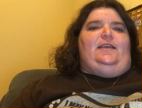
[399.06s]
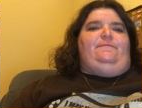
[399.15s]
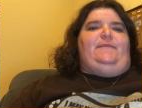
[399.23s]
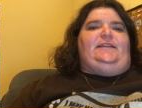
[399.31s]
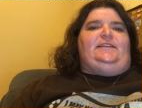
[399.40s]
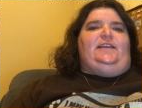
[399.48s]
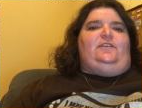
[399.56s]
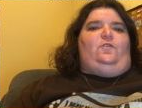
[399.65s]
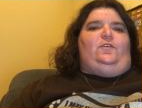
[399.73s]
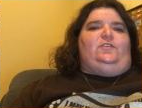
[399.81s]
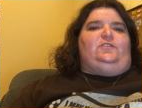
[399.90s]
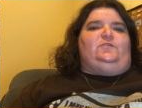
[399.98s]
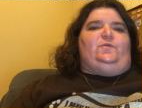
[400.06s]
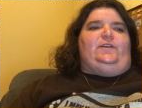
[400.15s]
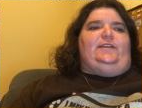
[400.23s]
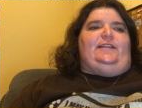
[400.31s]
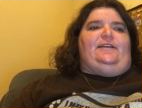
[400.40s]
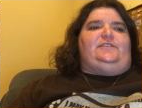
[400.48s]
Mendicant orders were
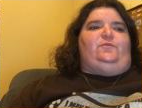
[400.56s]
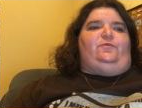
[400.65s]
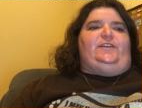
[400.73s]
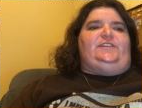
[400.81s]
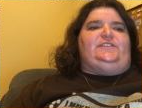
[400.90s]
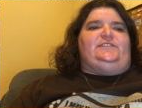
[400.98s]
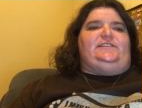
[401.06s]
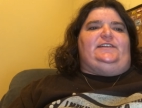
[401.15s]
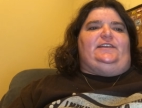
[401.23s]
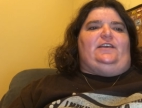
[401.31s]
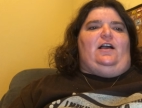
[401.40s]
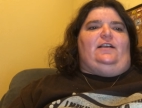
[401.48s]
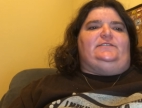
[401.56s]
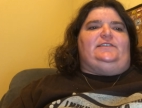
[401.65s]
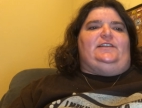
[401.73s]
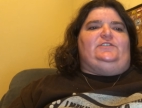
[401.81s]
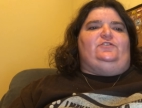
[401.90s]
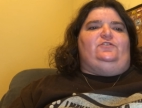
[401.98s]
allowed to preach in synagogues,
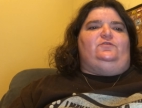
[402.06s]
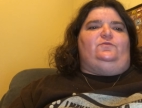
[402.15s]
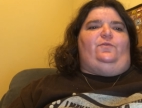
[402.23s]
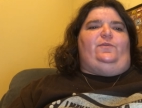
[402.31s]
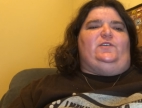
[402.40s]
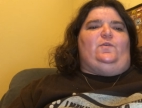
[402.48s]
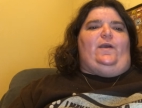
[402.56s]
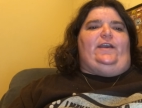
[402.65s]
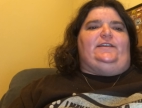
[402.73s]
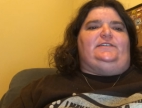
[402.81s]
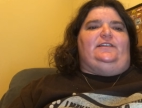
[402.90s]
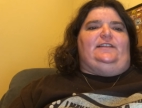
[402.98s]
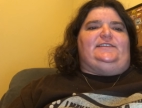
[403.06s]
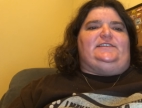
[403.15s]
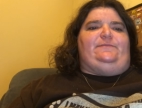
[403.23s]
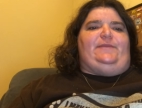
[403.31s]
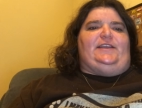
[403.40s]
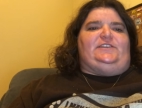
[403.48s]
and Jews were required to
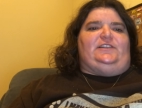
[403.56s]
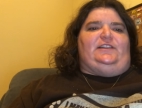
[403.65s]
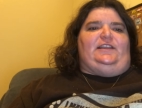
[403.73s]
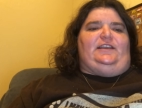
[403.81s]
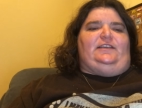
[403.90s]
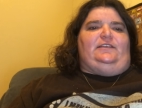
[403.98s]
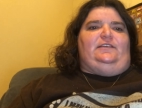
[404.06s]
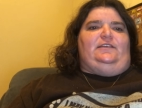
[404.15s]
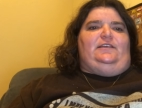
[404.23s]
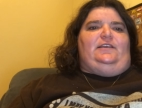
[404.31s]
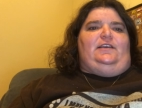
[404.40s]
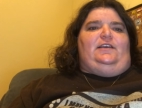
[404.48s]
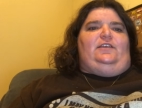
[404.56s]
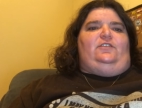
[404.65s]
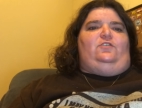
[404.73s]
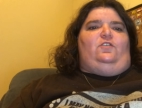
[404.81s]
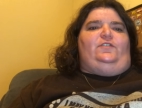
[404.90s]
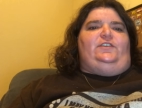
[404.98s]
listen patiently.
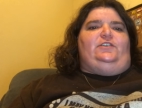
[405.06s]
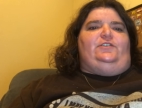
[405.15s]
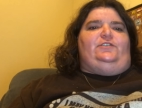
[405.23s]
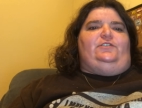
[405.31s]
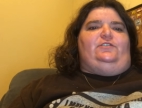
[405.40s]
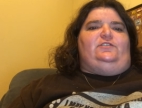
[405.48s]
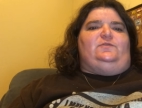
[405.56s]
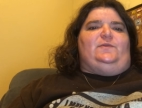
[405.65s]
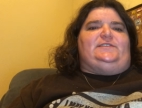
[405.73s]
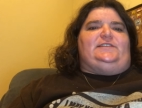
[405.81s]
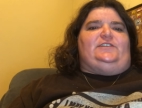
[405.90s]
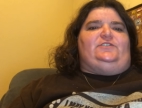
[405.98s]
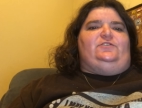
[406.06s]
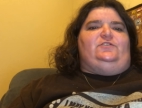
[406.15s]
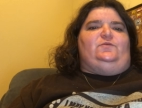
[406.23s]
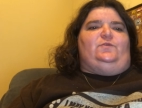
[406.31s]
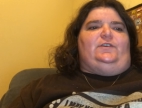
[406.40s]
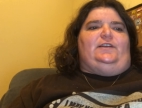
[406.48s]
The only good news was that
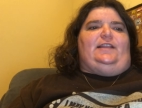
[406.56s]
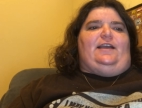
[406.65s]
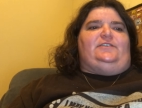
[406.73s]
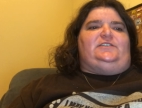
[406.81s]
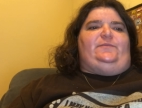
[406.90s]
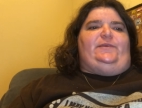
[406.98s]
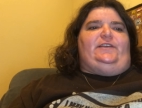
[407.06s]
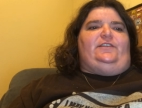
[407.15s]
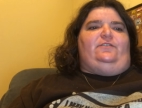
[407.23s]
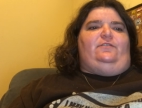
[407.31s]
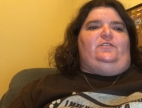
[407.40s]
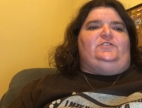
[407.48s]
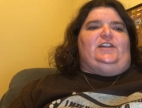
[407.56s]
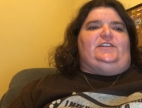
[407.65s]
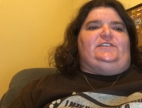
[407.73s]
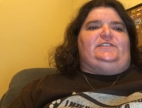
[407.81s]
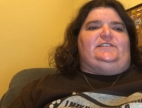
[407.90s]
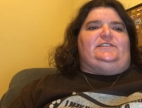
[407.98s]
Jews were allowed to pick their own
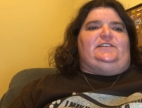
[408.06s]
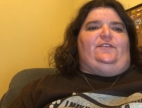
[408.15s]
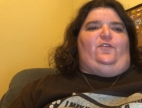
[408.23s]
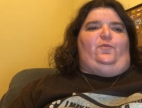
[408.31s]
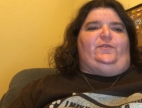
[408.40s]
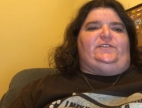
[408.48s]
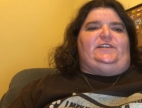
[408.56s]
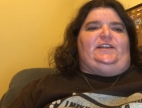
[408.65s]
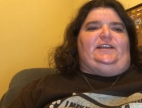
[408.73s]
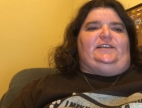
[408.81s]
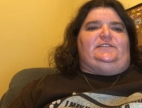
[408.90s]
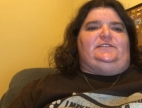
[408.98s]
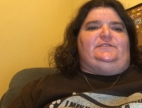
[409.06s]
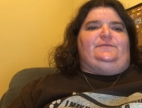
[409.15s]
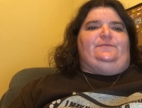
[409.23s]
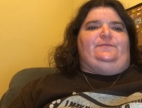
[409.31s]
judges in civil proceedings.